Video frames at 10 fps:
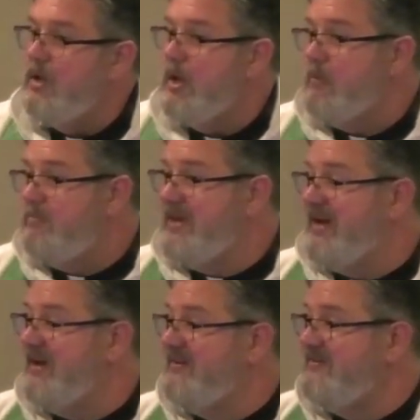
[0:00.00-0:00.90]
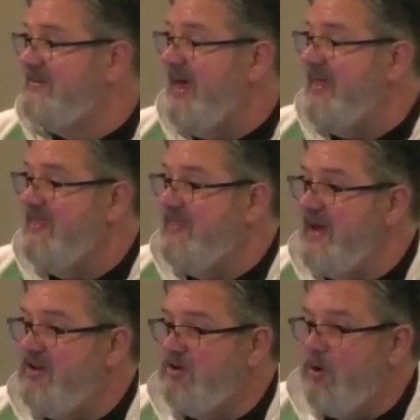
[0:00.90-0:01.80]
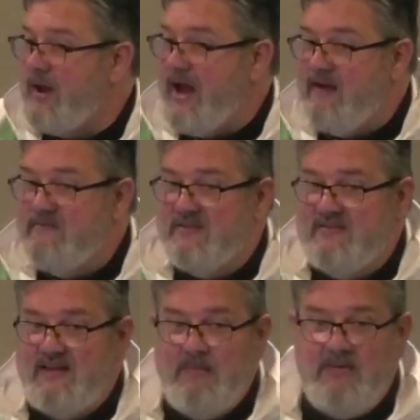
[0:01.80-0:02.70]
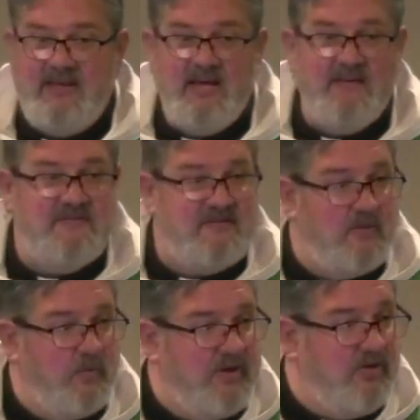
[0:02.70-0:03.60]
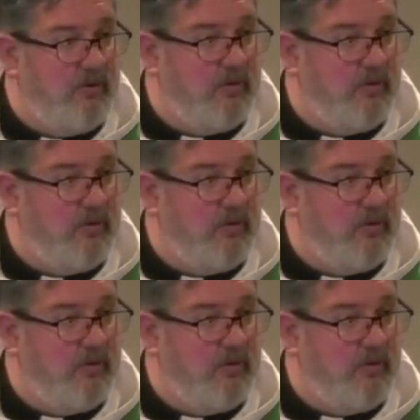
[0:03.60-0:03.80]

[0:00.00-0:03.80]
because they don't have the same gifts that we do